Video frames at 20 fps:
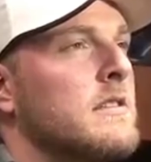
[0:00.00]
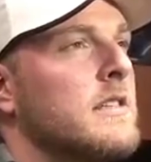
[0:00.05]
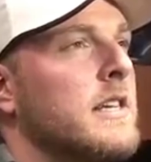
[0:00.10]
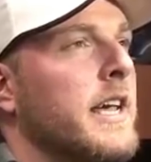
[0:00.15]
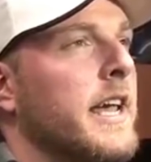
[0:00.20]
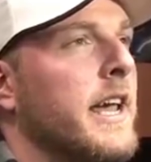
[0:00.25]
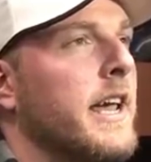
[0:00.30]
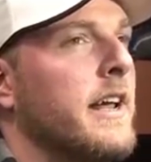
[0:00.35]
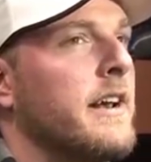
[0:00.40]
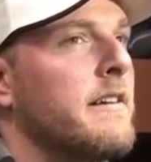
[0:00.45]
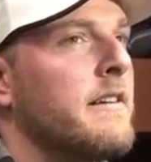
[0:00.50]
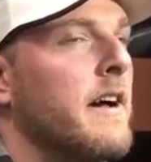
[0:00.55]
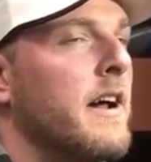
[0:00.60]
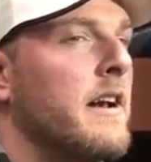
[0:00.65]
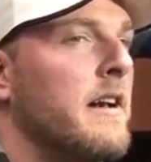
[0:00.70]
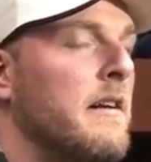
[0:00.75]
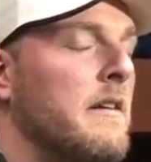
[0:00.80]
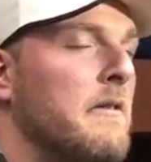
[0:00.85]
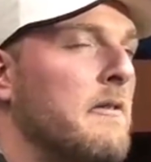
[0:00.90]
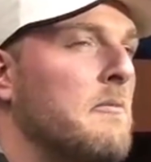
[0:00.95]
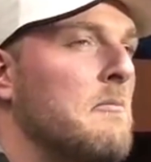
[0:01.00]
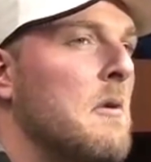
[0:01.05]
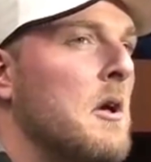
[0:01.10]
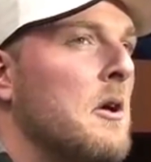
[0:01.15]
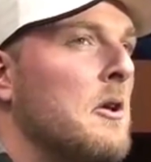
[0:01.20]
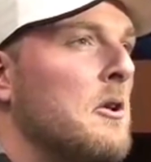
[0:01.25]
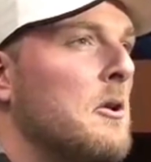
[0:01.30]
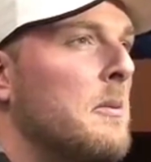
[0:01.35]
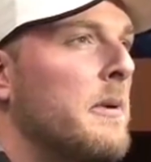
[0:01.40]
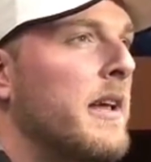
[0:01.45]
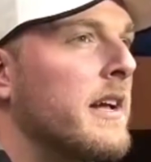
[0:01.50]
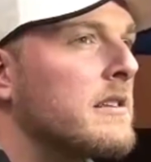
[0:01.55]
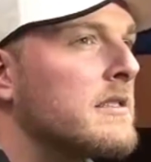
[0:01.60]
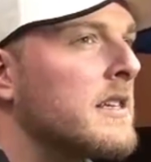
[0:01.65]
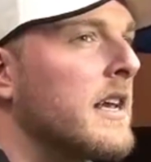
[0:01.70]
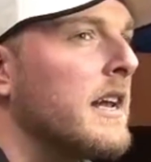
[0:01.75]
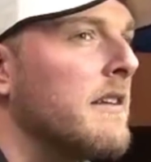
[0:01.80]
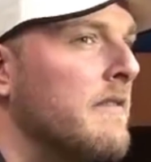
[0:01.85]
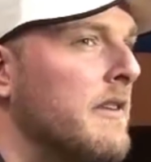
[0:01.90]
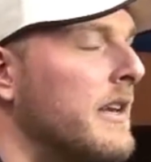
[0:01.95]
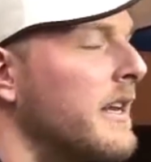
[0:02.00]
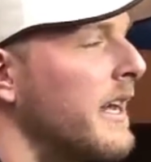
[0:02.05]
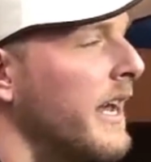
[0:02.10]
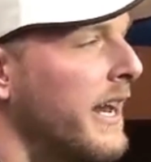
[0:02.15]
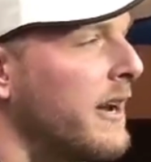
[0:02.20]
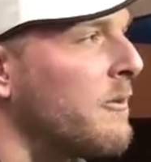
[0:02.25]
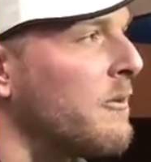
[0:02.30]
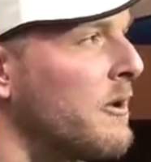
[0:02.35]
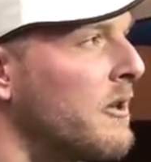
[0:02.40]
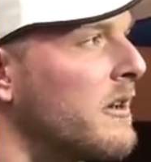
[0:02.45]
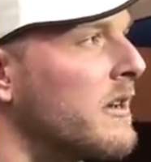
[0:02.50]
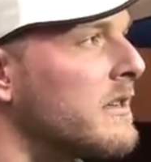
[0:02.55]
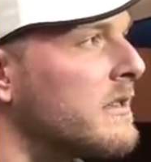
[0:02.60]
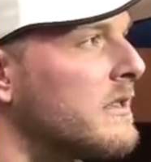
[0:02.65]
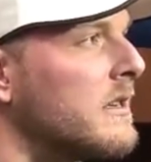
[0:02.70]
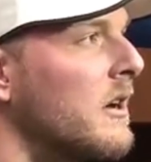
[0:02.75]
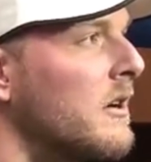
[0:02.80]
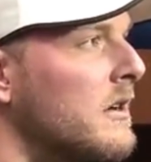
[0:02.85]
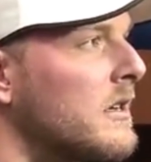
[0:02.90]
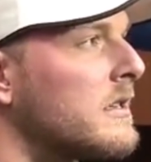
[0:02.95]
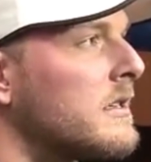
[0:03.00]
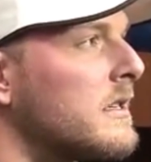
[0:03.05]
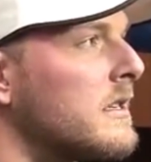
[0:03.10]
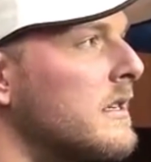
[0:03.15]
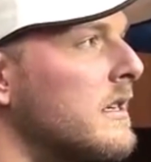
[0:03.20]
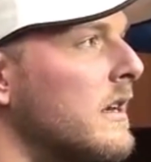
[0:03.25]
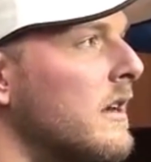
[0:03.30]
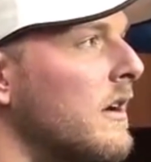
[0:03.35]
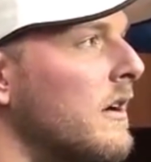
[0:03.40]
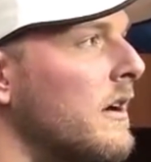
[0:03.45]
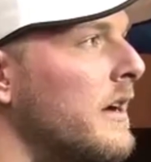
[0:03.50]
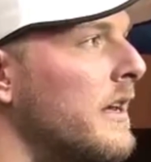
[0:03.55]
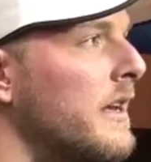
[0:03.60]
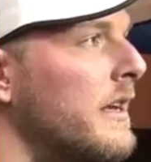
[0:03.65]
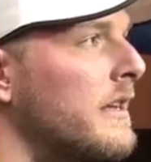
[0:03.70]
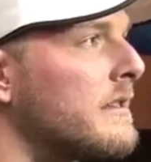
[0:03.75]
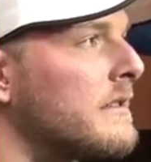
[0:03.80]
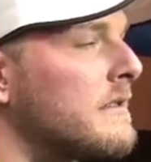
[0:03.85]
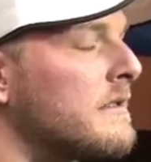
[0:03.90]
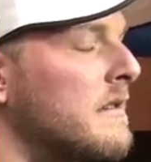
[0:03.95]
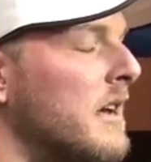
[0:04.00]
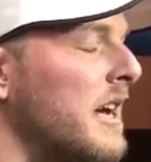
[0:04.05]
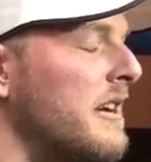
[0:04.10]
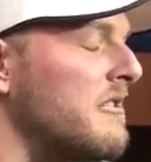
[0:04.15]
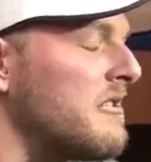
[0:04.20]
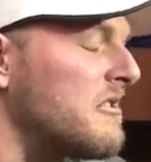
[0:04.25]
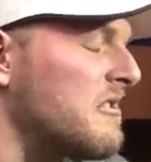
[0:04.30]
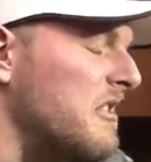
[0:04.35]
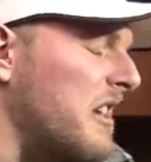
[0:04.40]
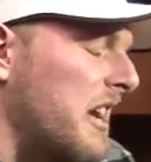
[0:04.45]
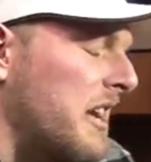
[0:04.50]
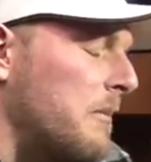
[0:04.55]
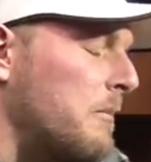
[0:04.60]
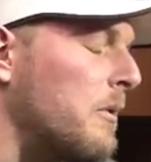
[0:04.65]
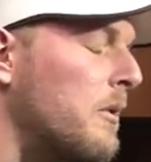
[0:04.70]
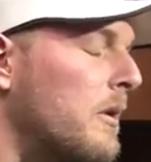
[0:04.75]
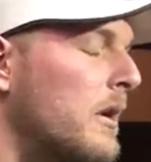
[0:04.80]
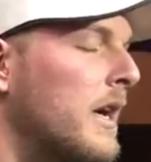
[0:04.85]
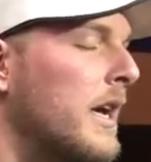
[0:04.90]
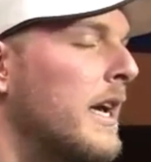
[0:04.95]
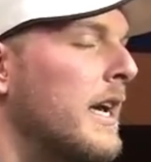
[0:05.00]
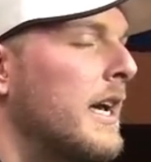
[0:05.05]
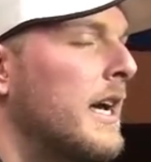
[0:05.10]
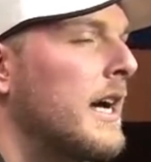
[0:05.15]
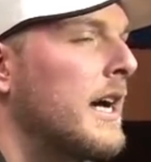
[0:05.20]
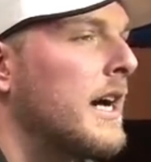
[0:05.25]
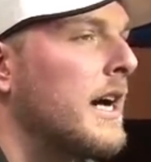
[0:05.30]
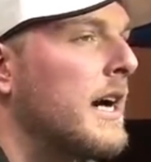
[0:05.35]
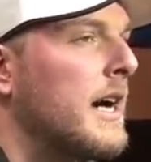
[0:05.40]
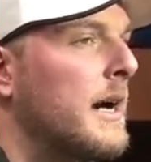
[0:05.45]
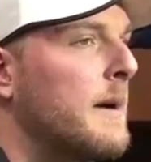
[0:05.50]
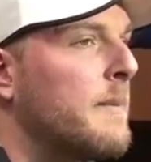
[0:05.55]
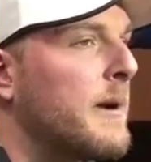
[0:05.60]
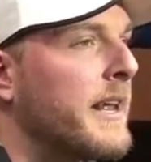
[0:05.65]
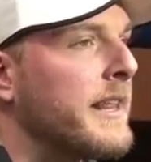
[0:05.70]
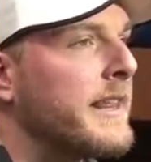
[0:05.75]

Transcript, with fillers: And nobody outside of Indiana really has noticed, you know, and it's understandable. But